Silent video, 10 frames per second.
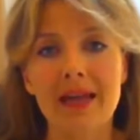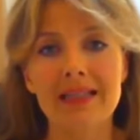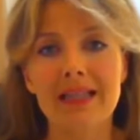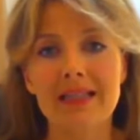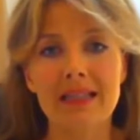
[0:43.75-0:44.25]

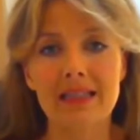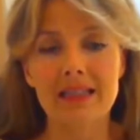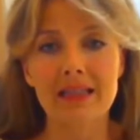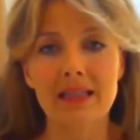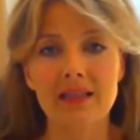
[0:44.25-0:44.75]
That doesn't
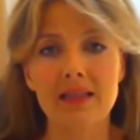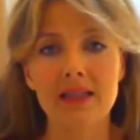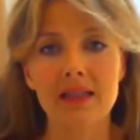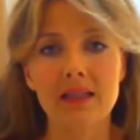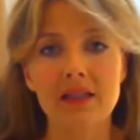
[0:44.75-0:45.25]
exist,
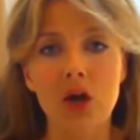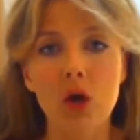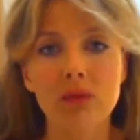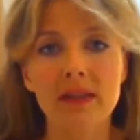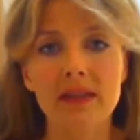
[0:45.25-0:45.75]
and it's
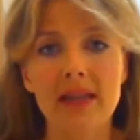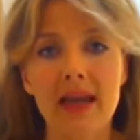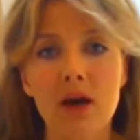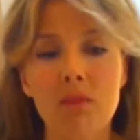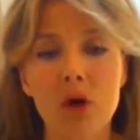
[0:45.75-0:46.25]
only the
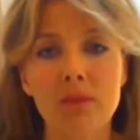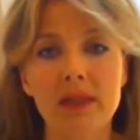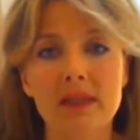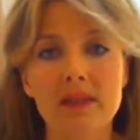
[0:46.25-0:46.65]
now moment.